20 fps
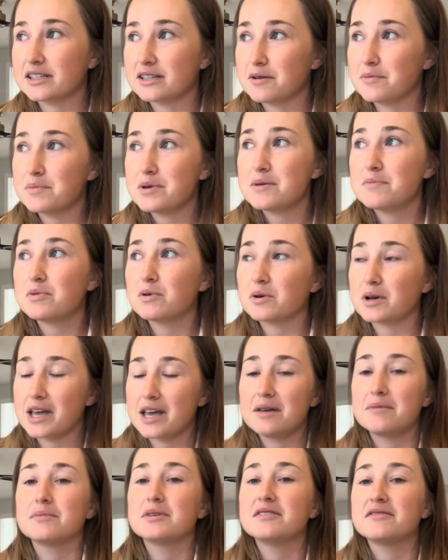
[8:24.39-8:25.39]
Some people
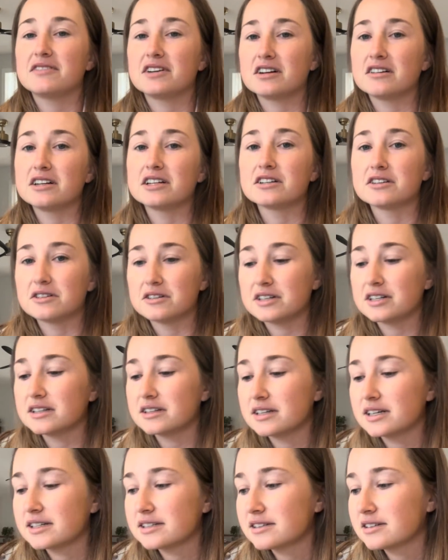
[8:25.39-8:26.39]
can be very good
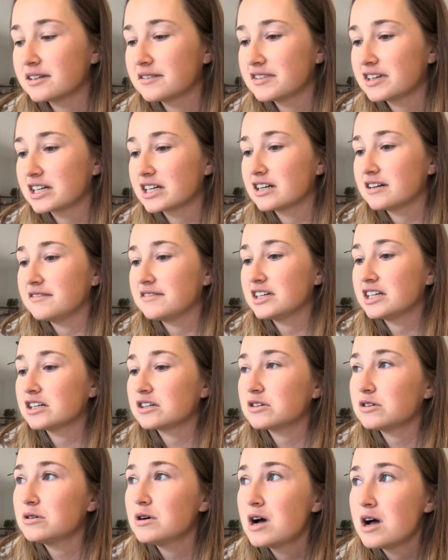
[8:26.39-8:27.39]
at this living in a
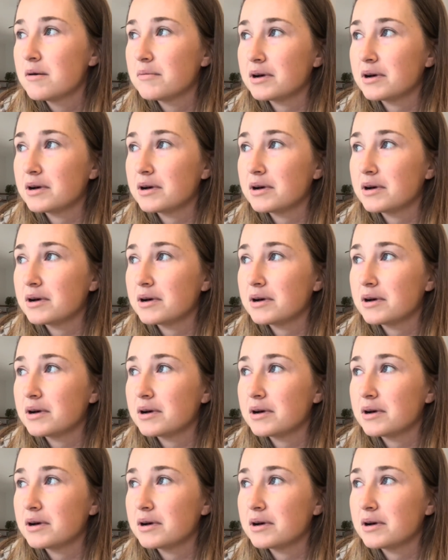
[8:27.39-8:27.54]
vehicle,